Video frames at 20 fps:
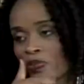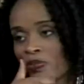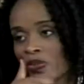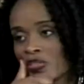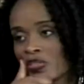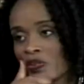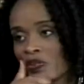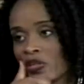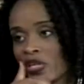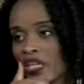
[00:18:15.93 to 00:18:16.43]

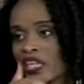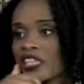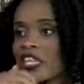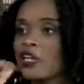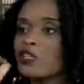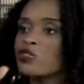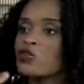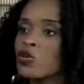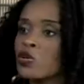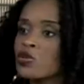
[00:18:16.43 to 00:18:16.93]
once a week, and
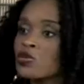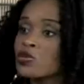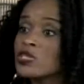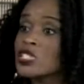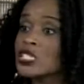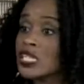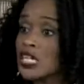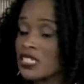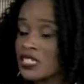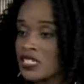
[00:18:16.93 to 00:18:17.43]
those were
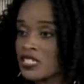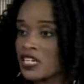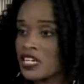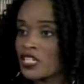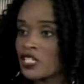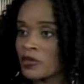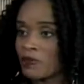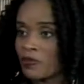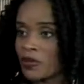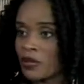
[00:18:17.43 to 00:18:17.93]

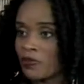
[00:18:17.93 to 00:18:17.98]
destination people,